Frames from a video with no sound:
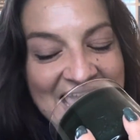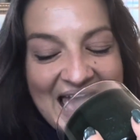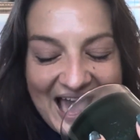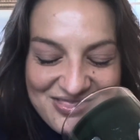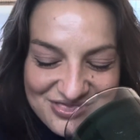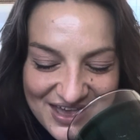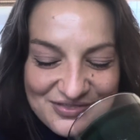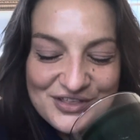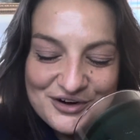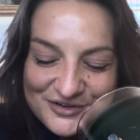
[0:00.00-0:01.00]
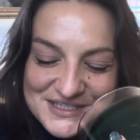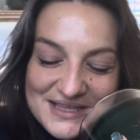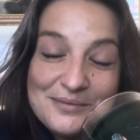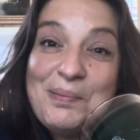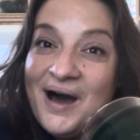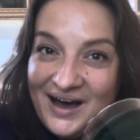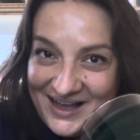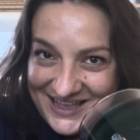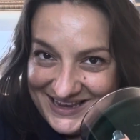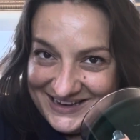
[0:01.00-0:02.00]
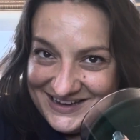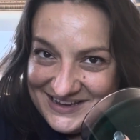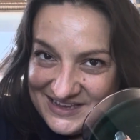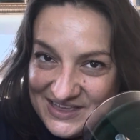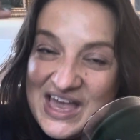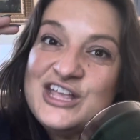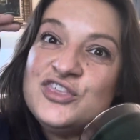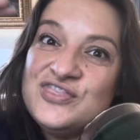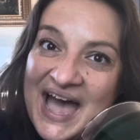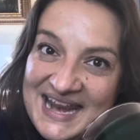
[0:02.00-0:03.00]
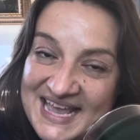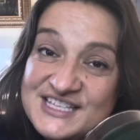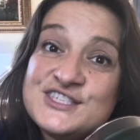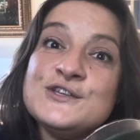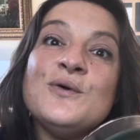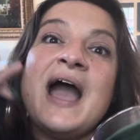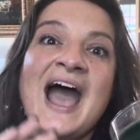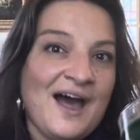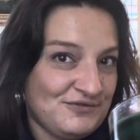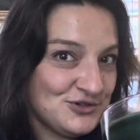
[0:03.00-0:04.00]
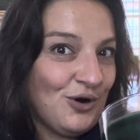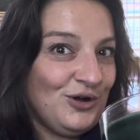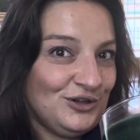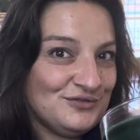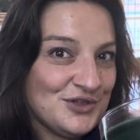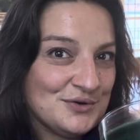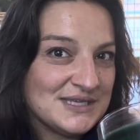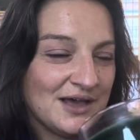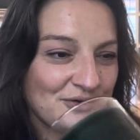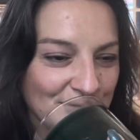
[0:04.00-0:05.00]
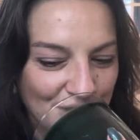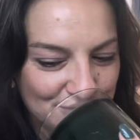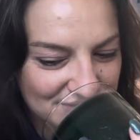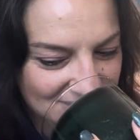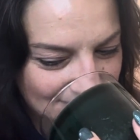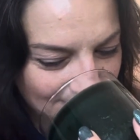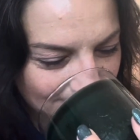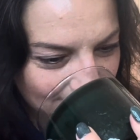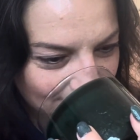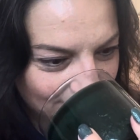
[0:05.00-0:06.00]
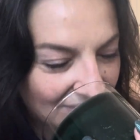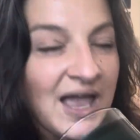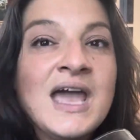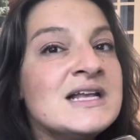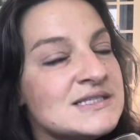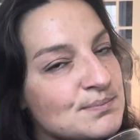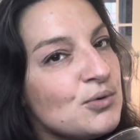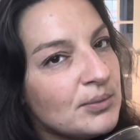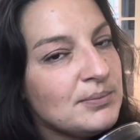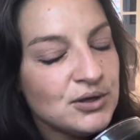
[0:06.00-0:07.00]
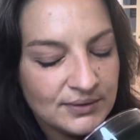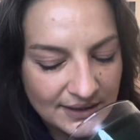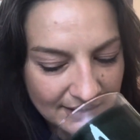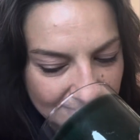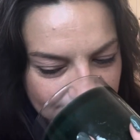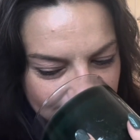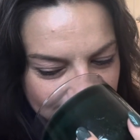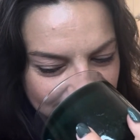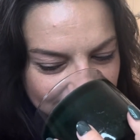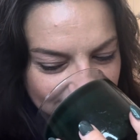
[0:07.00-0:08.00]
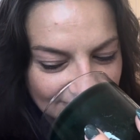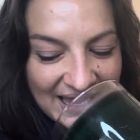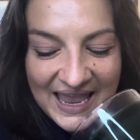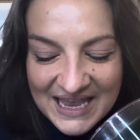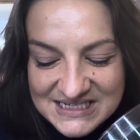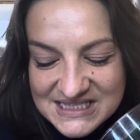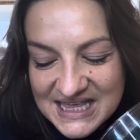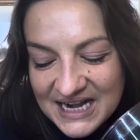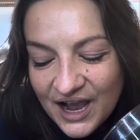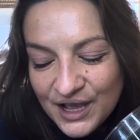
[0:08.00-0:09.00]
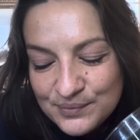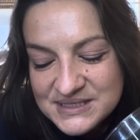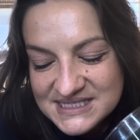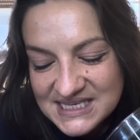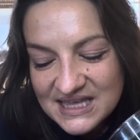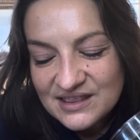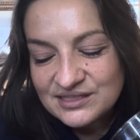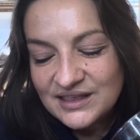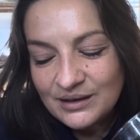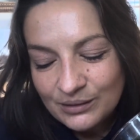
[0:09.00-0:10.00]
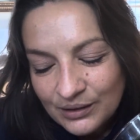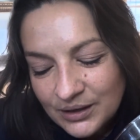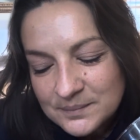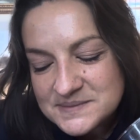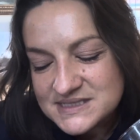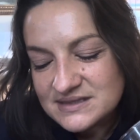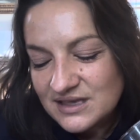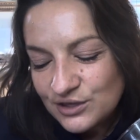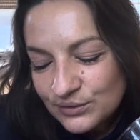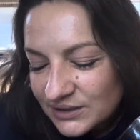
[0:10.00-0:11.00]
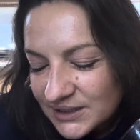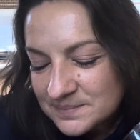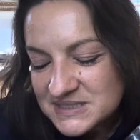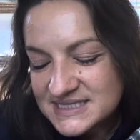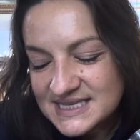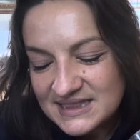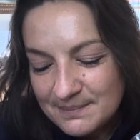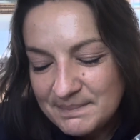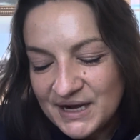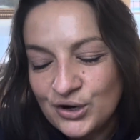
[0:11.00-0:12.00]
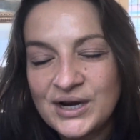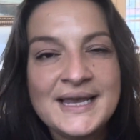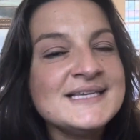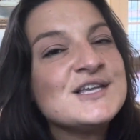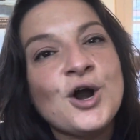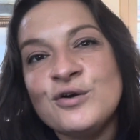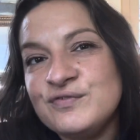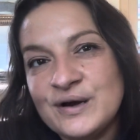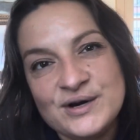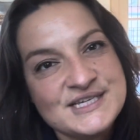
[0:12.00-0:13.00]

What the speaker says: And then there's pine. And that hits you after all of those other notes. And it's more muted. And then I would say that the herbs, the eucalyptus and the berries are very